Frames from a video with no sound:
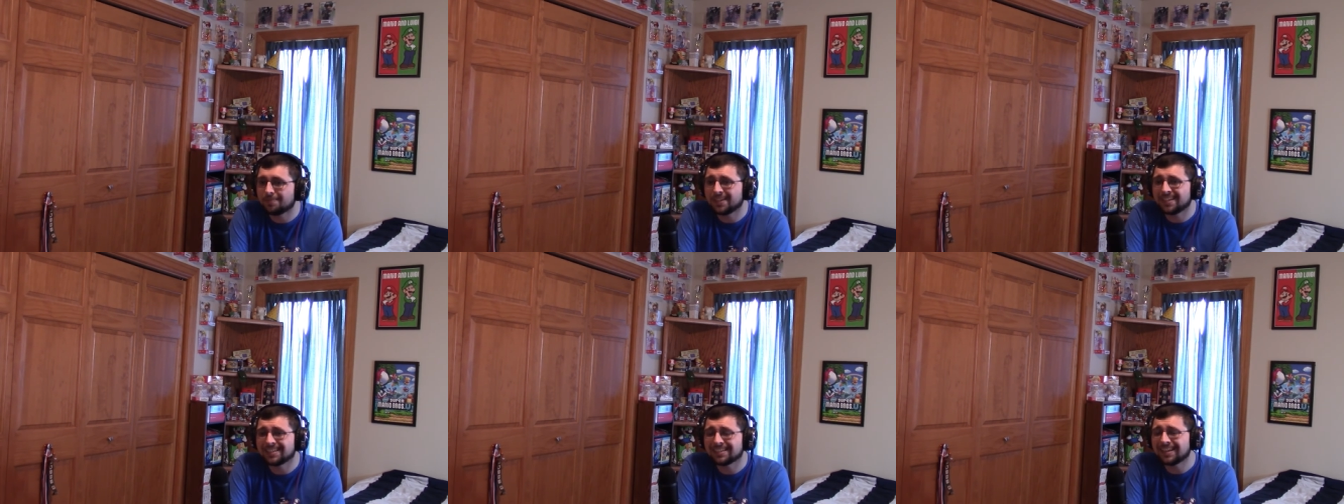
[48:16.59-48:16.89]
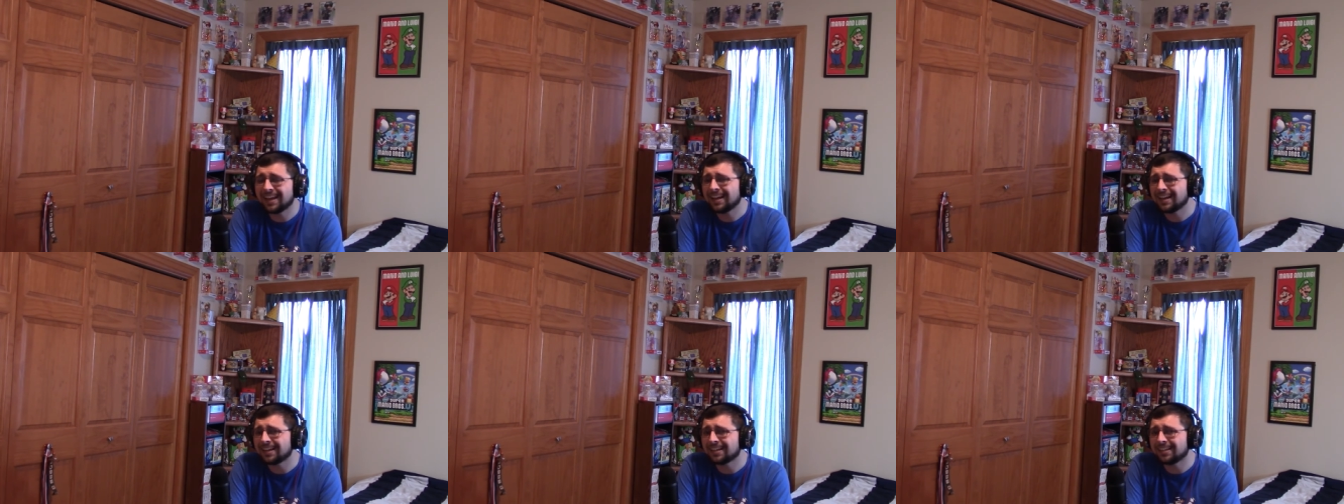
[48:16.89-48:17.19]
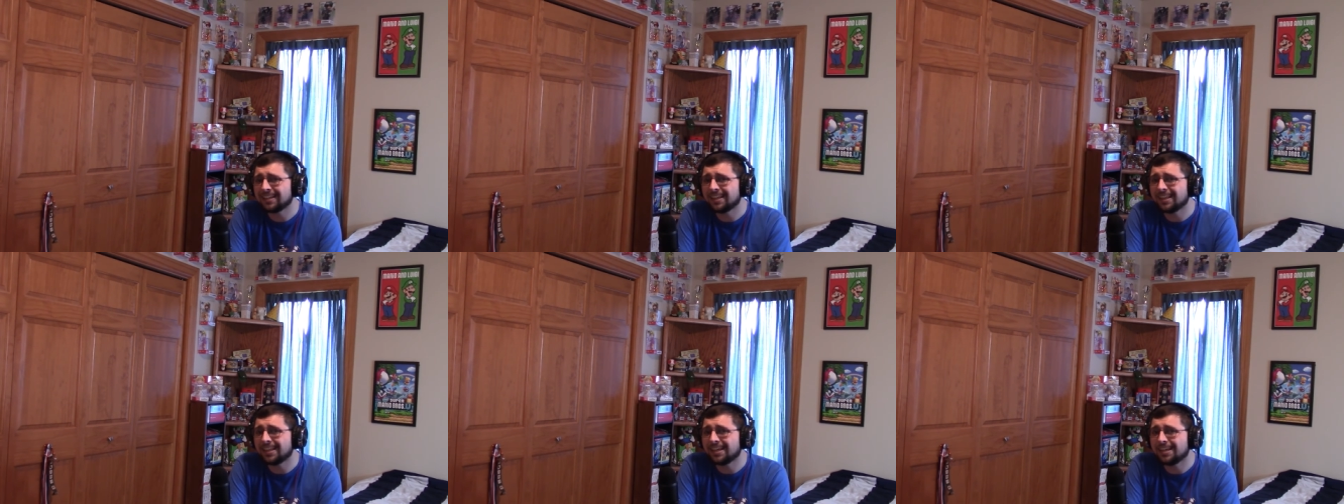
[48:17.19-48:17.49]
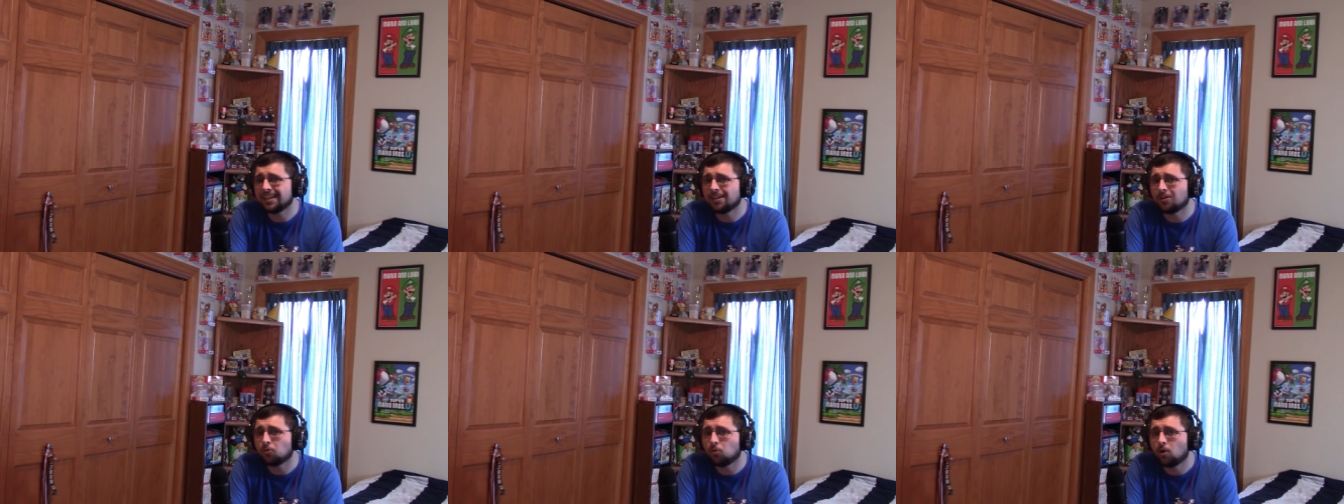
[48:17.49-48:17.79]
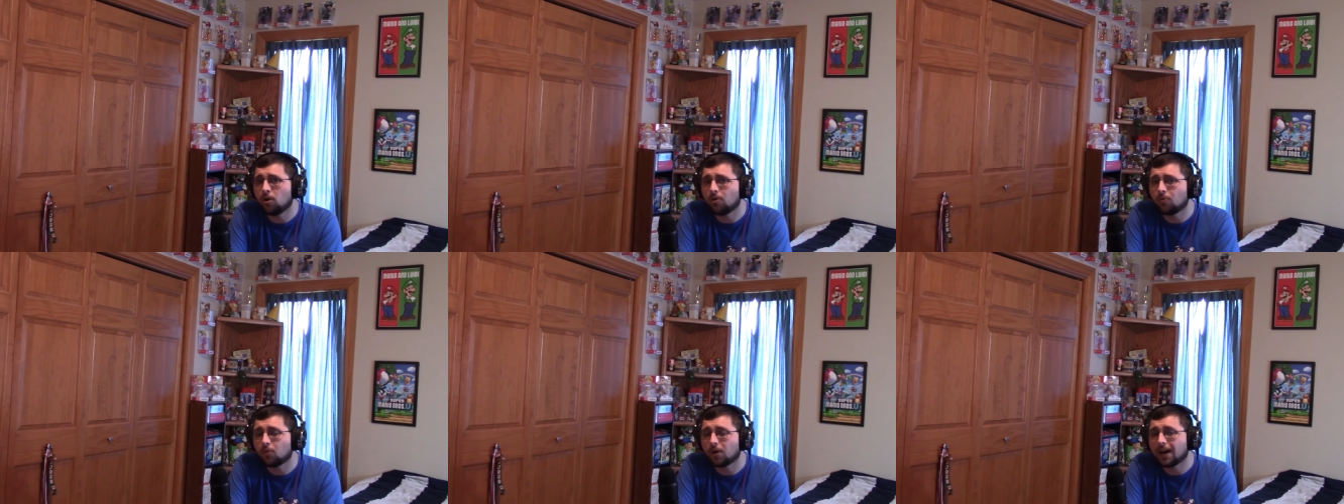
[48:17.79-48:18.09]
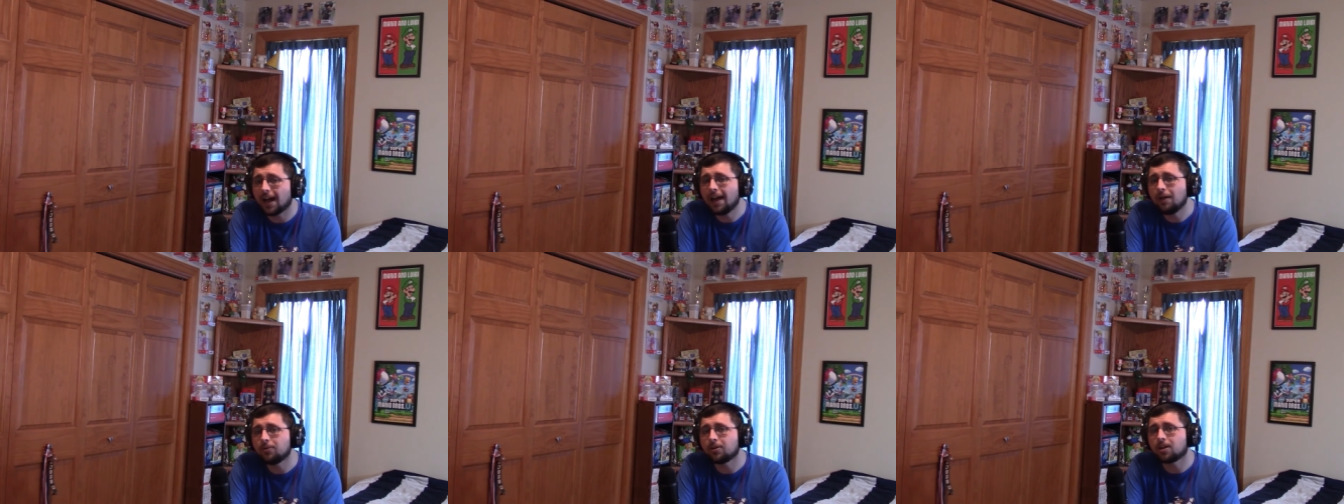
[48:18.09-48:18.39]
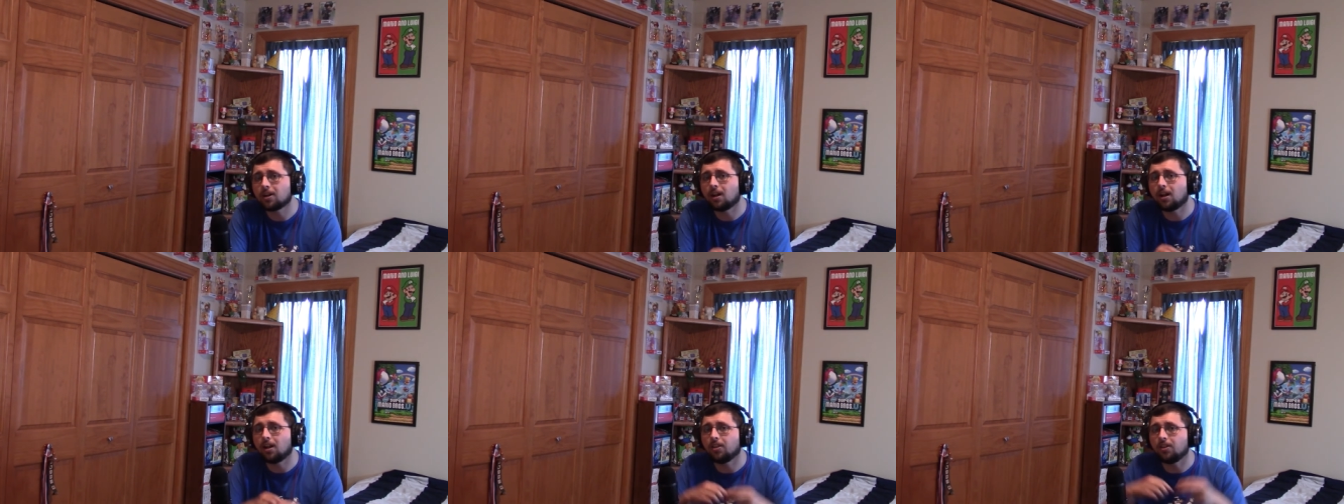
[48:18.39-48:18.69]
because technically what I would
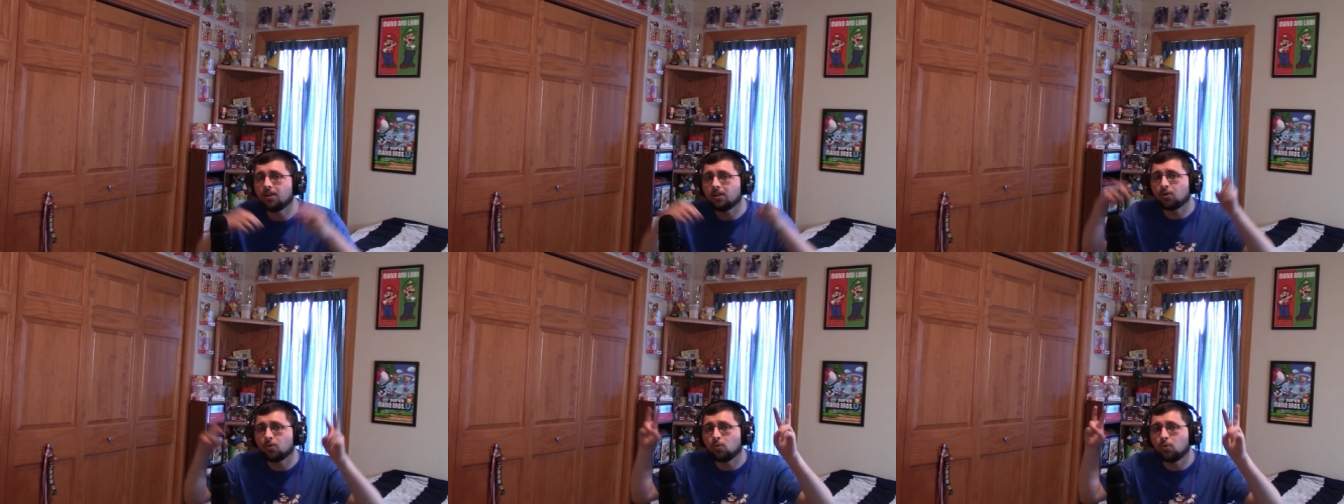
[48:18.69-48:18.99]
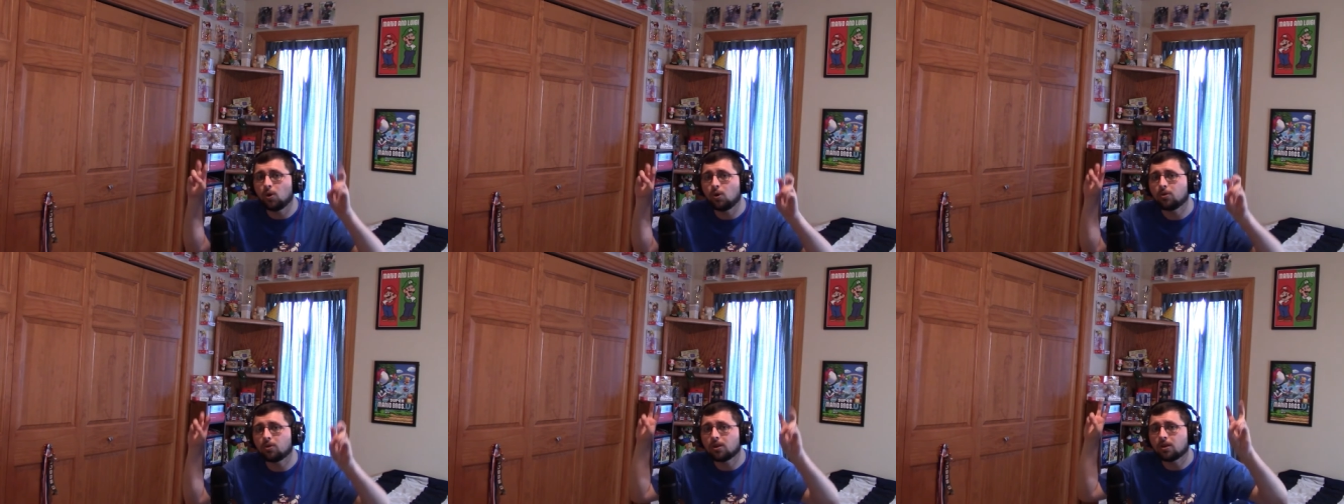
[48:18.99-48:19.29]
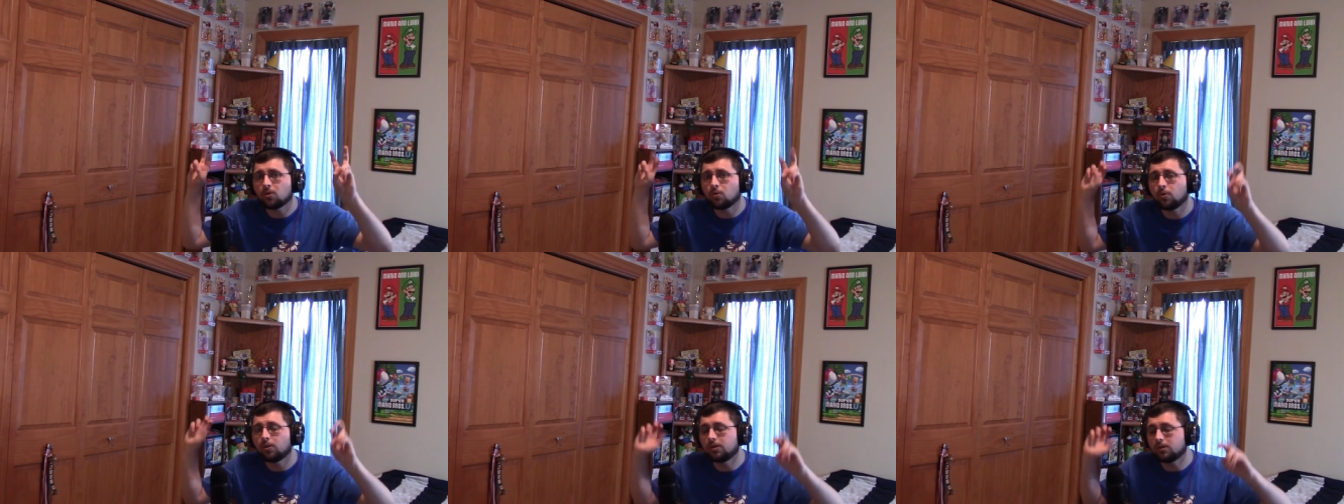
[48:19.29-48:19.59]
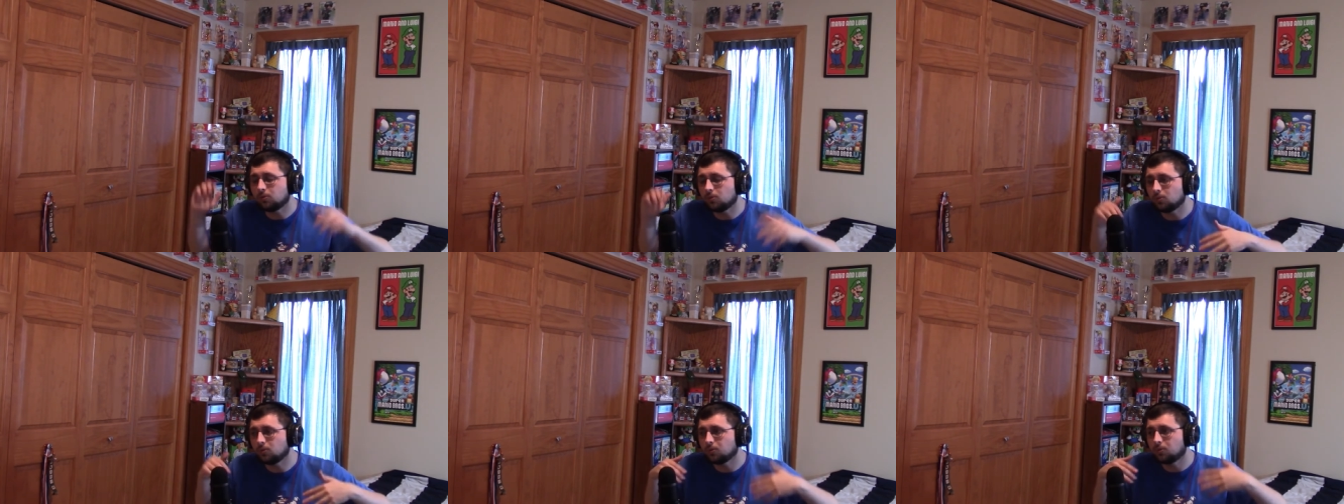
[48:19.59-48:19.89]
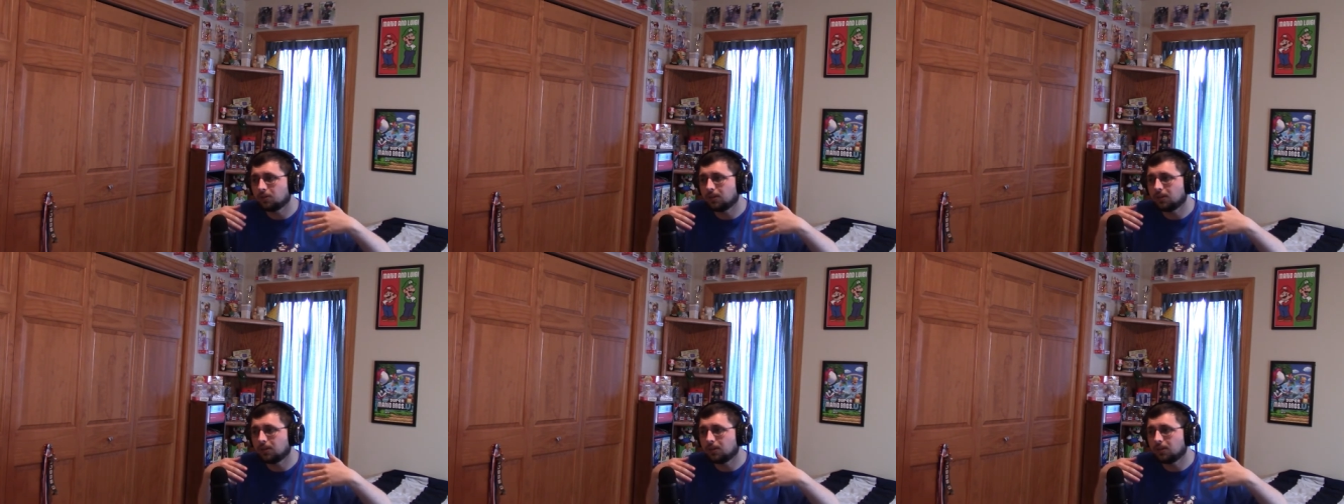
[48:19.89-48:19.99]
call the quote-unquote